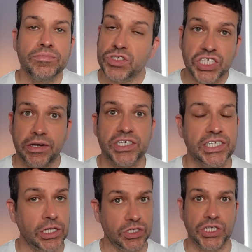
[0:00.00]

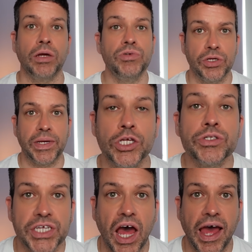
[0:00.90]
Seriously, don't do it.
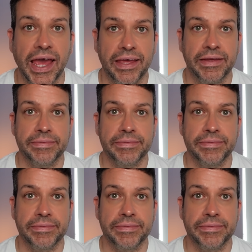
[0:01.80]
You'll die.